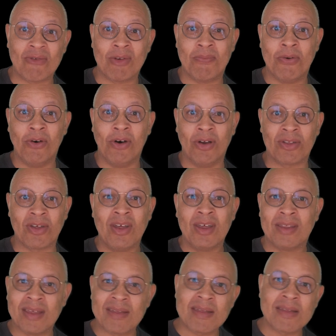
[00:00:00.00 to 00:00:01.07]
report.
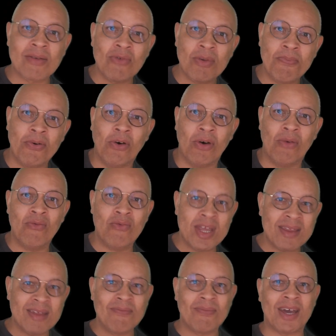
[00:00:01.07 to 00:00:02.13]
This is a report
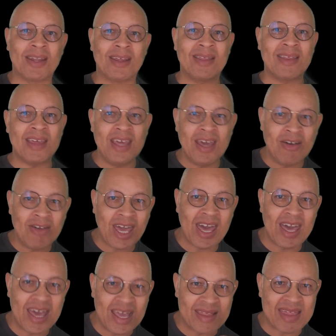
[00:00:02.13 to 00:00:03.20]
written by the ToK
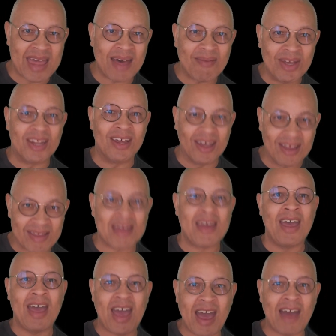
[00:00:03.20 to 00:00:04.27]
examiners
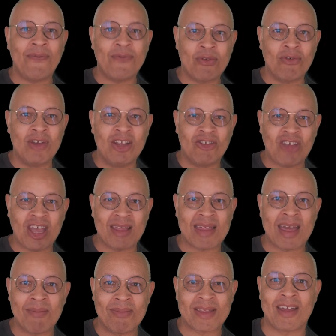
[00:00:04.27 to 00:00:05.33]
after each
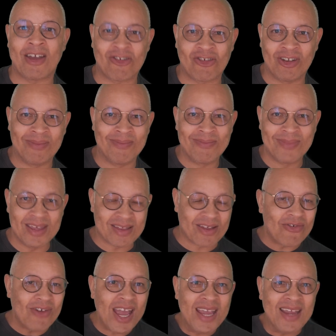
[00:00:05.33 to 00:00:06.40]
exam session. It's
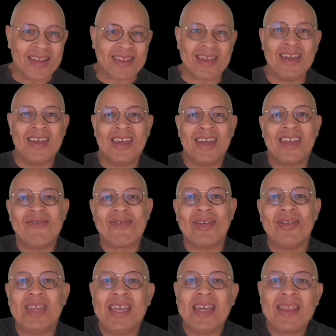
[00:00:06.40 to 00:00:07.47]
great. It gives
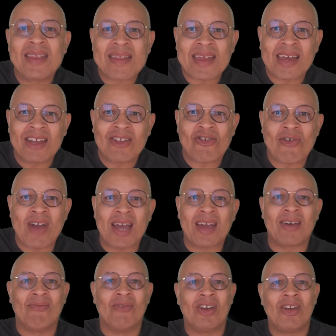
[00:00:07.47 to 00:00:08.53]
you the inside
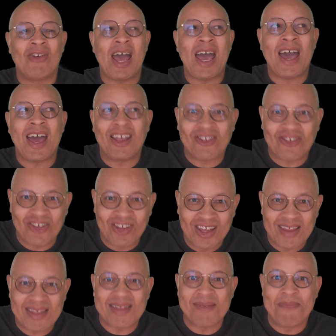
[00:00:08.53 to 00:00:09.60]
track on what you're
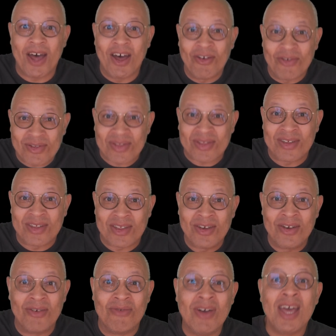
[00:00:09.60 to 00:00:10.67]
actually supposed to
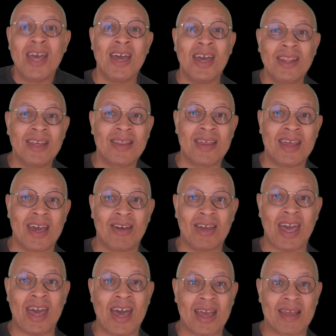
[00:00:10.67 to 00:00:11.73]
do in the
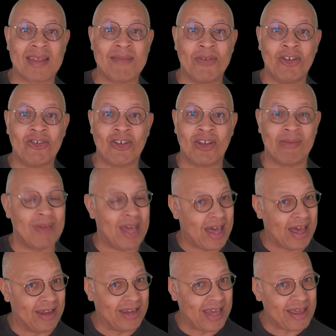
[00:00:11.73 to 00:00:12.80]
ToK exhibition
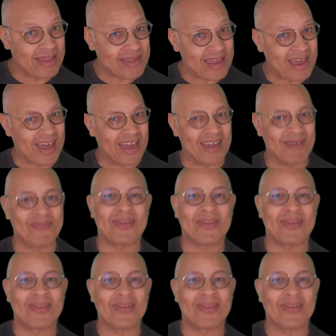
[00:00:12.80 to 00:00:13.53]
and essay.